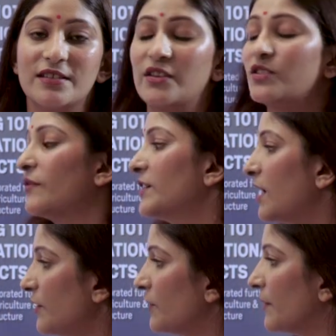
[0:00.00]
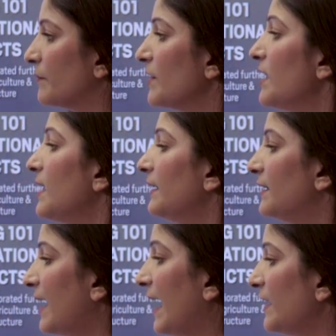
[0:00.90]
districts of the country.
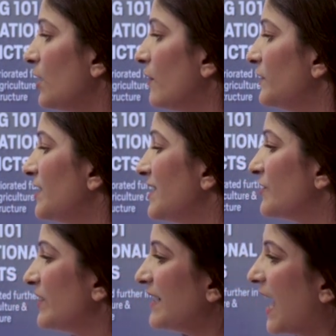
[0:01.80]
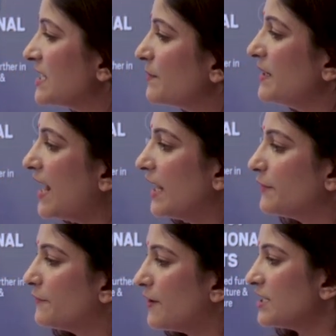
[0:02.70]
The ranking of the district has been at
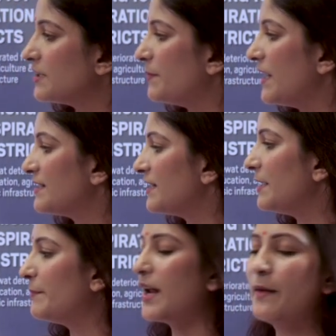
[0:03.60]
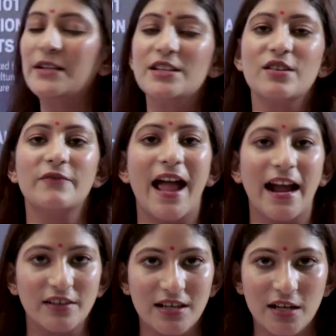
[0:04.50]
first place in the parameters of
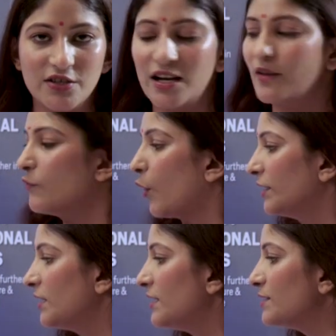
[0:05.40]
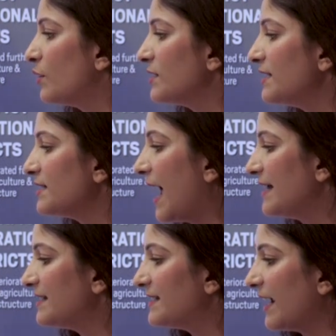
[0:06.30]
agriculture and water resources
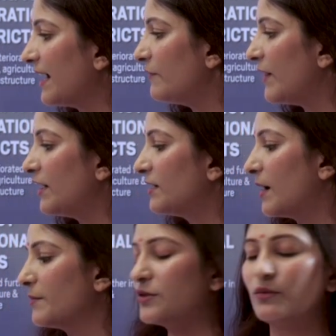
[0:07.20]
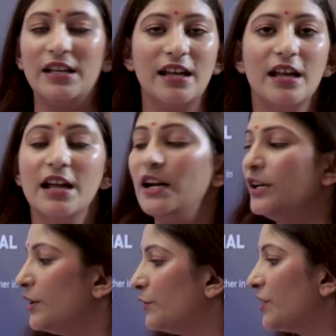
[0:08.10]
and second when it comes to the
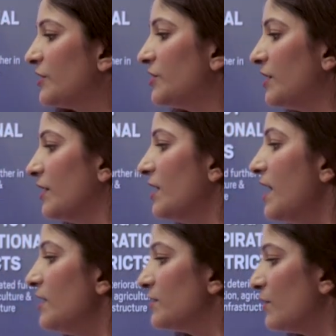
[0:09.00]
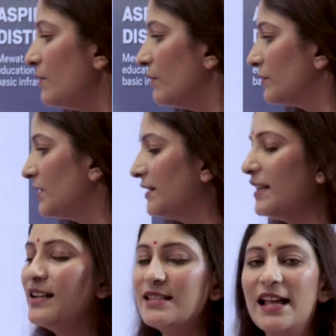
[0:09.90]
nutrition. So the
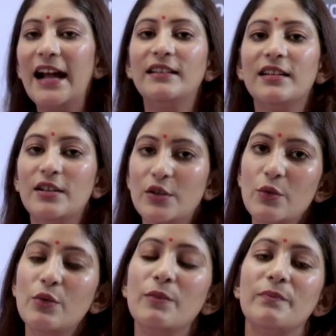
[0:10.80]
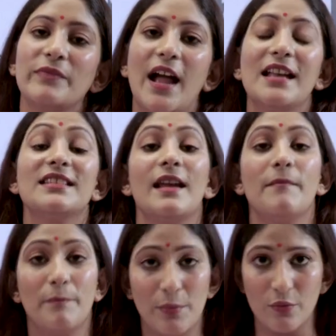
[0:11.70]
thing is that Nuh has
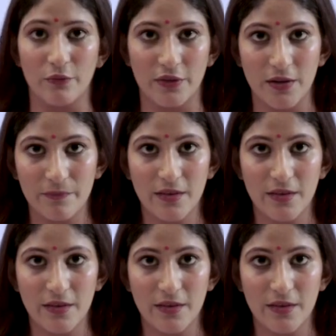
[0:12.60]
improved